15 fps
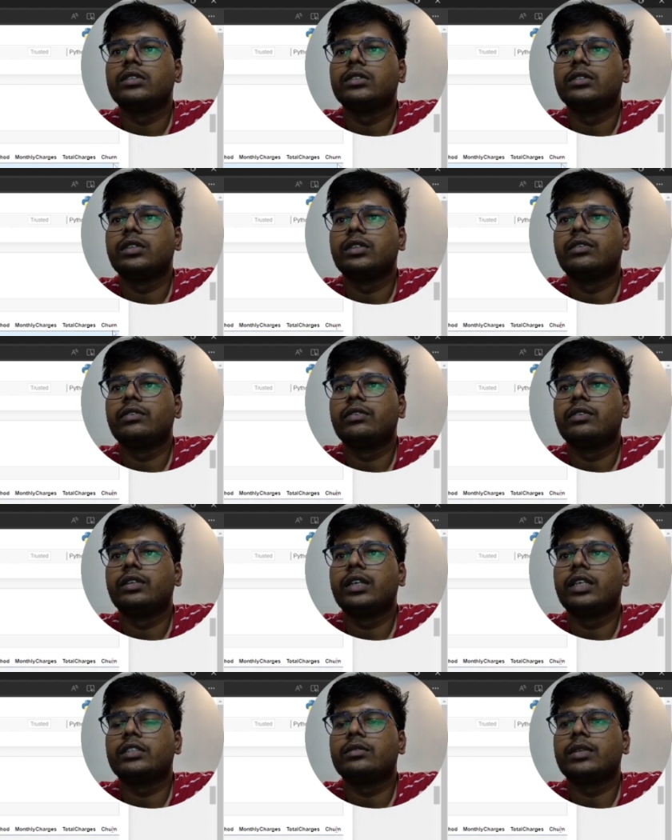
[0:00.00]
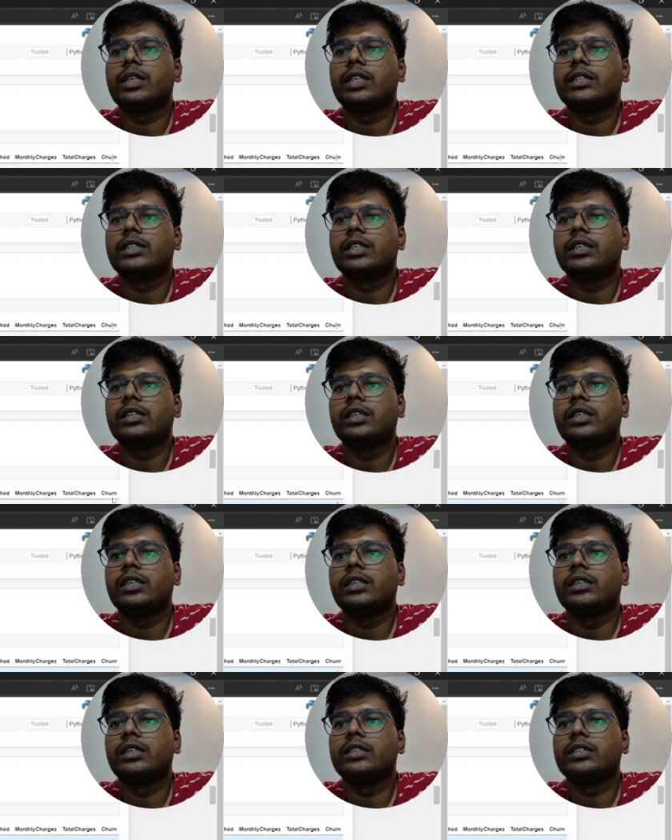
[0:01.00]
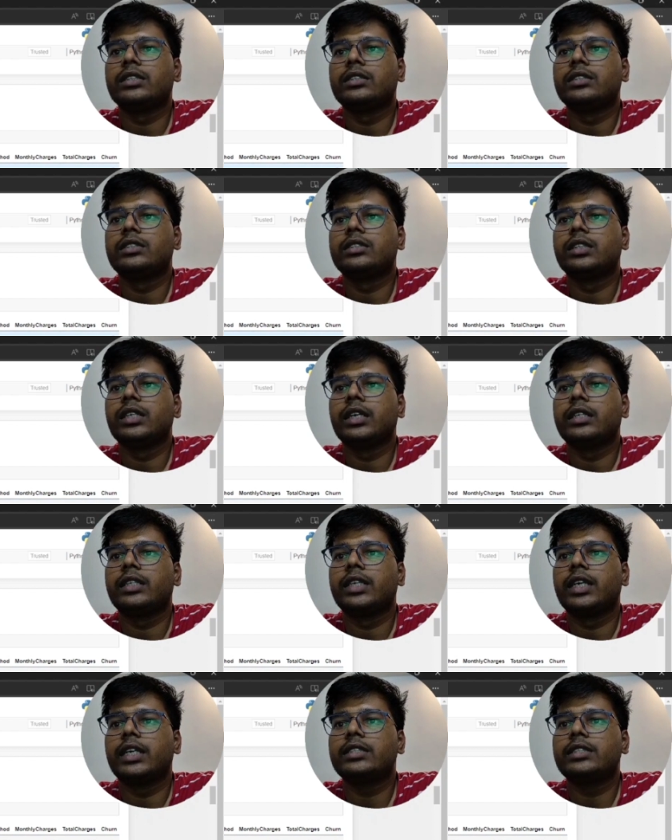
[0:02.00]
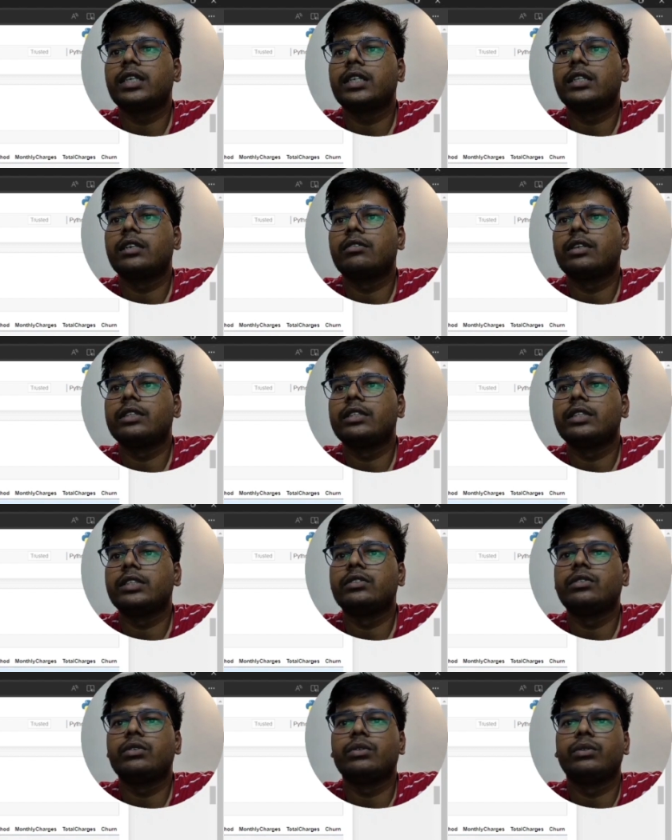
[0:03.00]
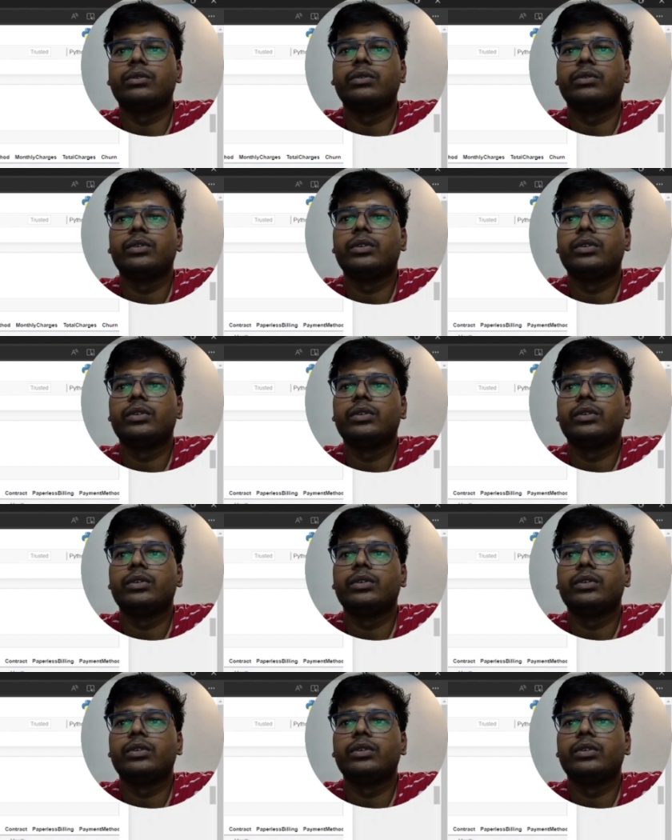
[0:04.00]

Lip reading: So if customer has churn, then this is yes, otherwise it is no.